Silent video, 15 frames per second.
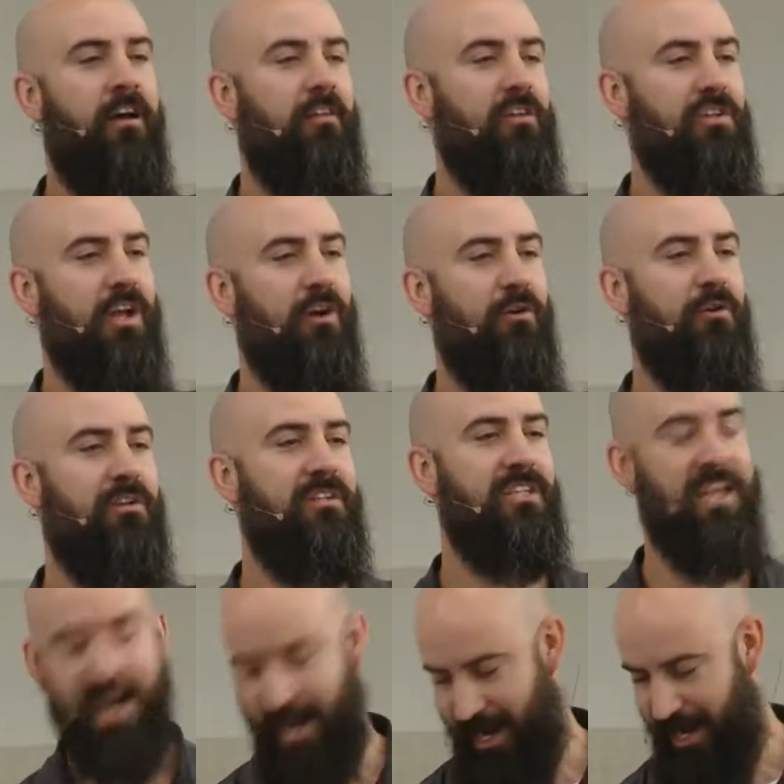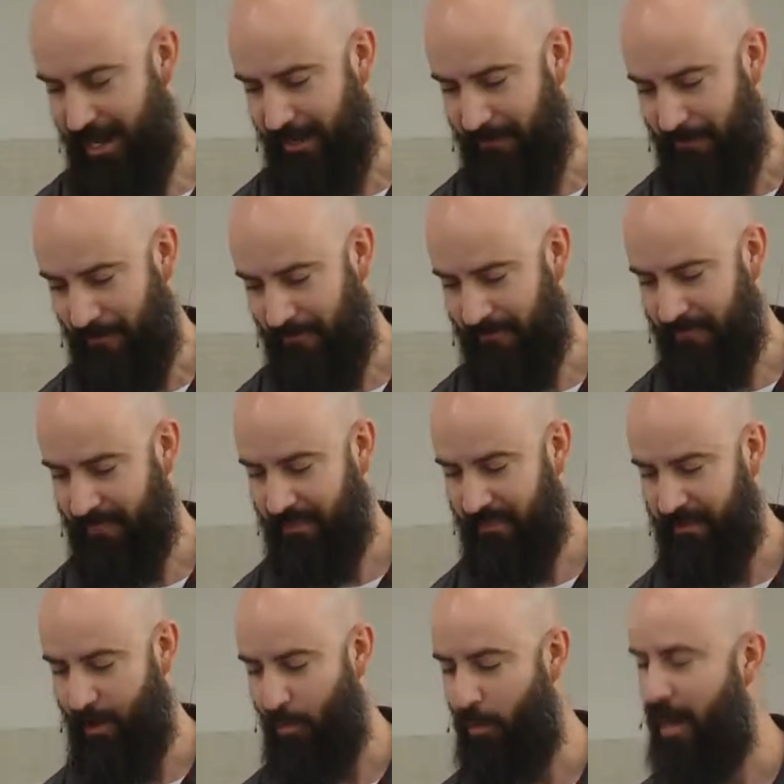There's no denying
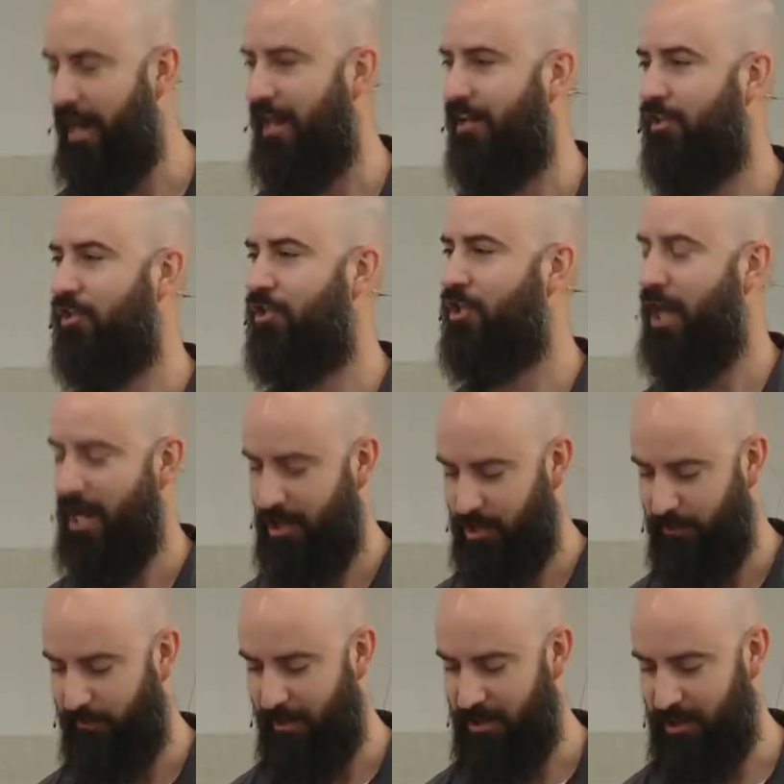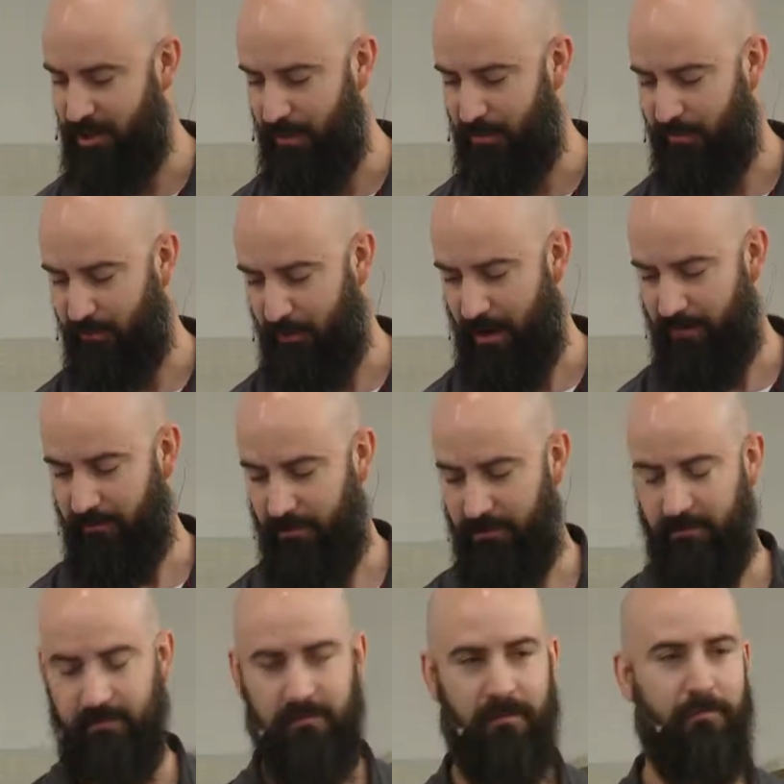that weddings change friendships forever
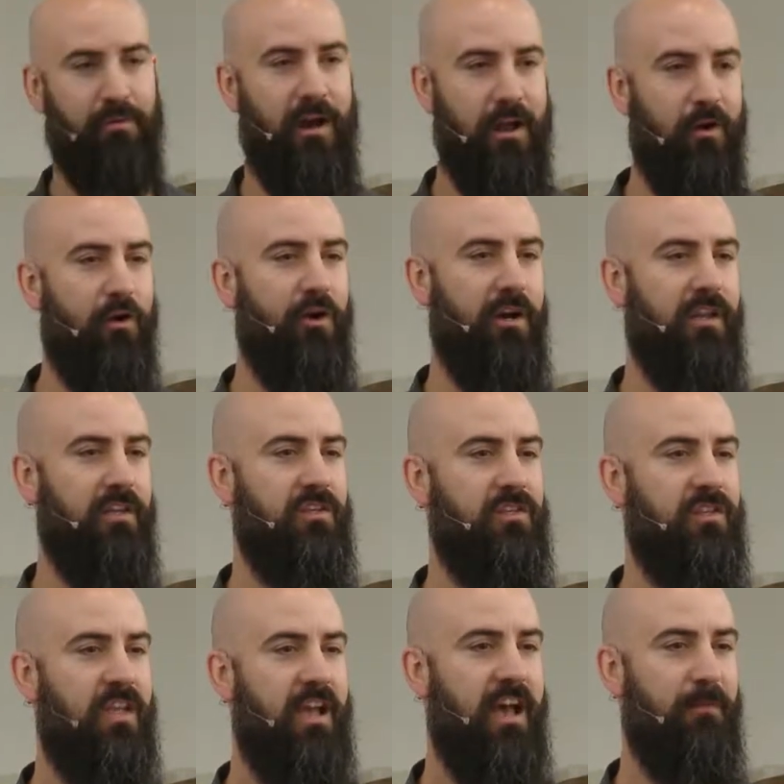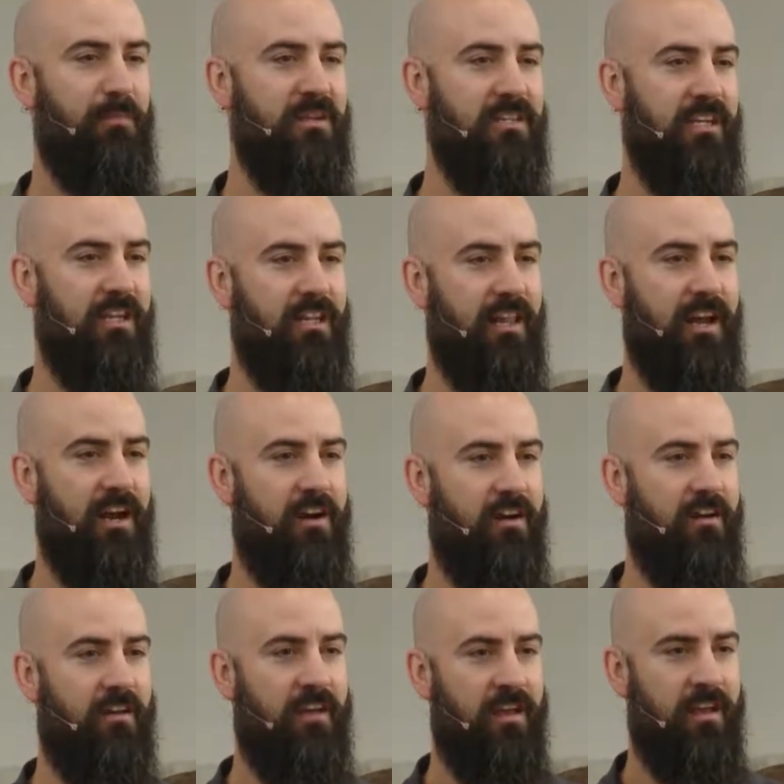priorities have been
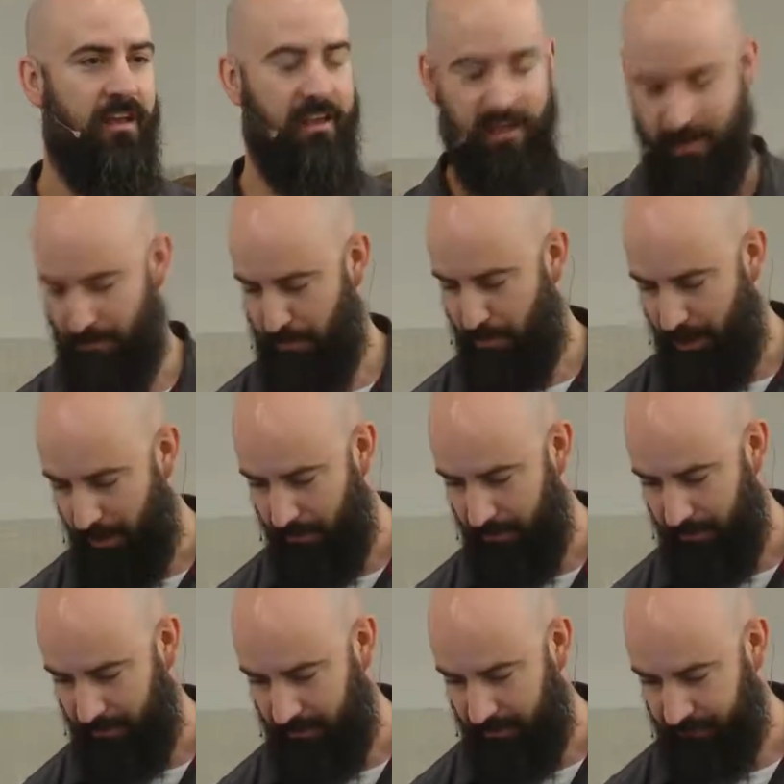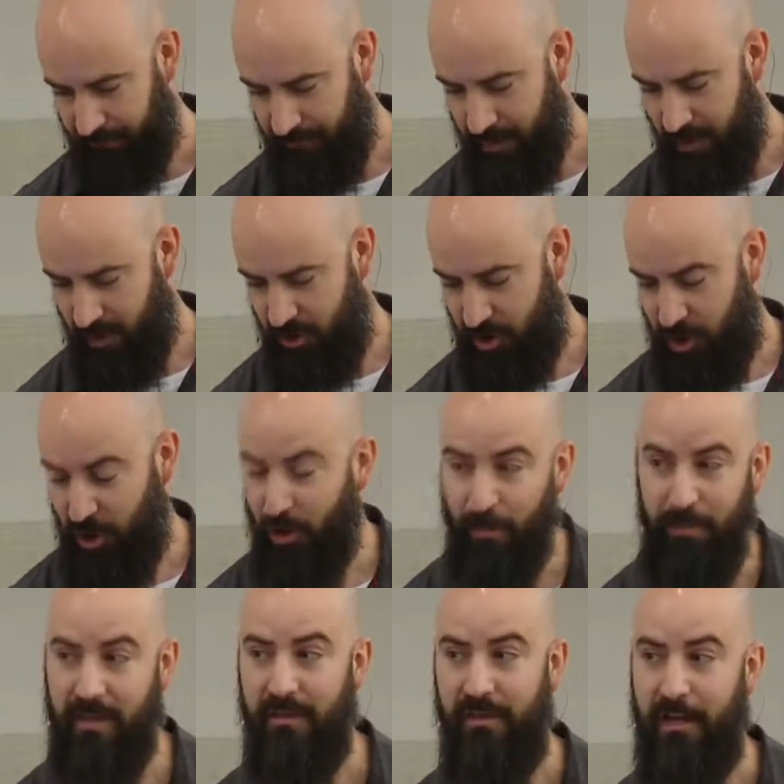declared in public. She'll
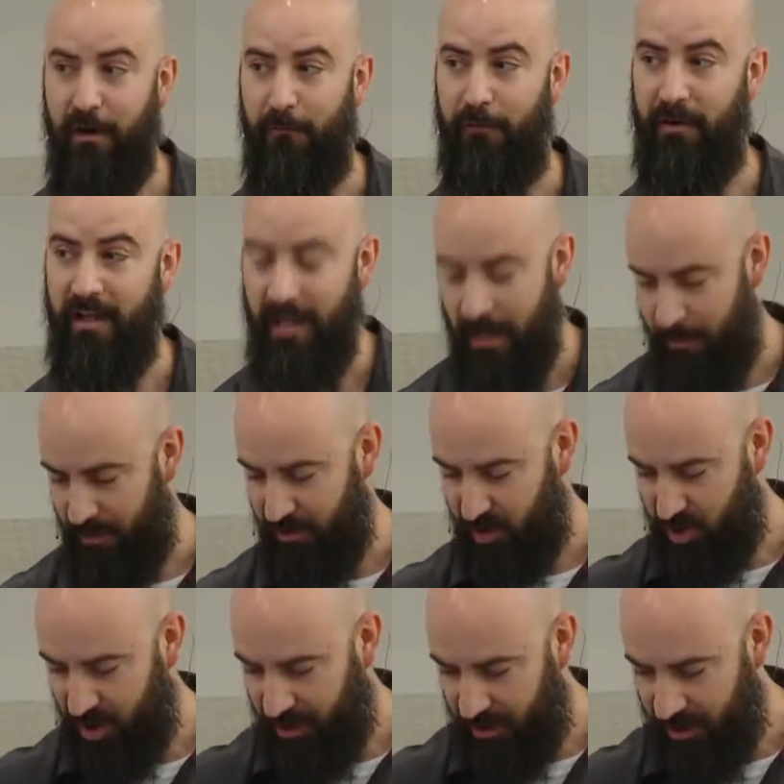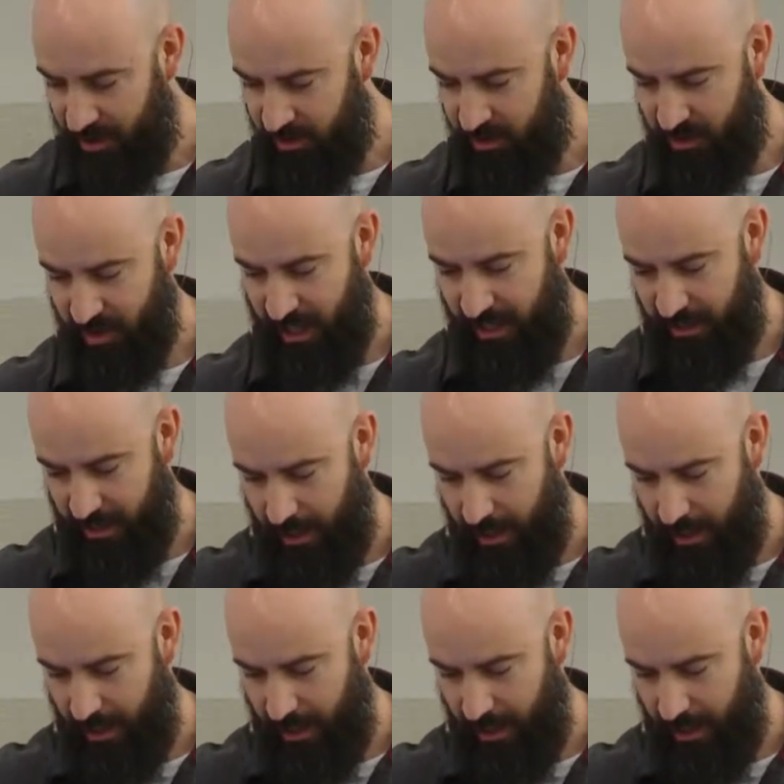be there for him in sickness and in